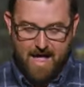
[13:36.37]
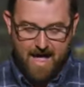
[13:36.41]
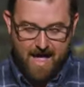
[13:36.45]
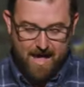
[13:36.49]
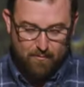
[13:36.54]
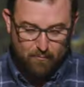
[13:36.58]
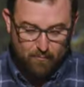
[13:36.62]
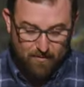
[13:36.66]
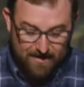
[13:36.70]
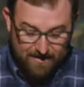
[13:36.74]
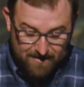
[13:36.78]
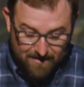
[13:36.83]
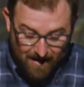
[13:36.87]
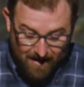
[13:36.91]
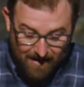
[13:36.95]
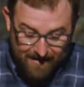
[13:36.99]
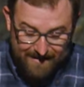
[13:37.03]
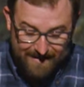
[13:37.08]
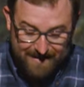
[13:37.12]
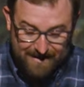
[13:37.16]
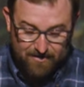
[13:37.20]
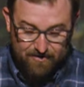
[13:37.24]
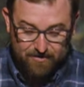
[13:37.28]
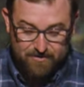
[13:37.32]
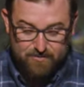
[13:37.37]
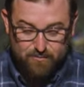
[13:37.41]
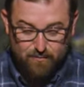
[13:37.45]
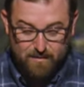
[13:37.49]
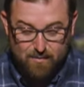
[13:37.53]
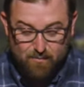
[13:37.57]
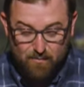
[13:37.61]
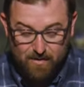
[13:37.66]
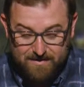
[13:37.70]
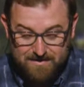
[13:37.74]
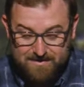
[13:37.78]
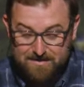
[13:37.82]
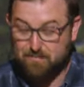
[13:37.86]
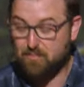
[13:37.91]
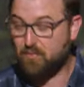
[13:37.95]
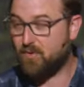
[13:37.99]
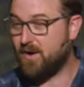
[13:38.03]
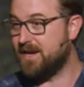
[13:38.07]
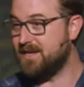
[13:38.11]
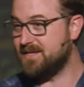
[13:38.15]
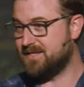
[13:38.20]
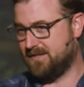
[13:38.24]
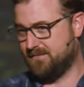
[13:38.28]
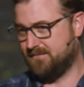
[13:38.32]
And when God heals, we want to
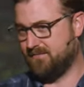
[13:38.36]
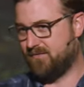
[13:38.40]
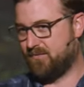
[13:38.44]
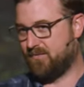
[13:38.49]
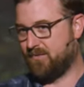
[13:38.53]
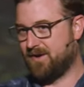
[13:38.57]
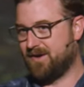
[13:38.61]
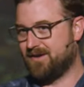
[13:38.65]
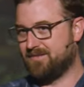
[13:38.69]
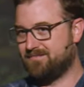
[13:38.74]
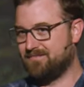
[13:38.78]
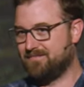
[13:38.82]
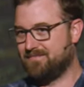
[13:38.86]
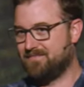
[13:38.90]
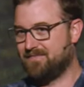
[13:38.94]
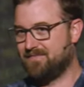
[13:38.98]
praise Him for it.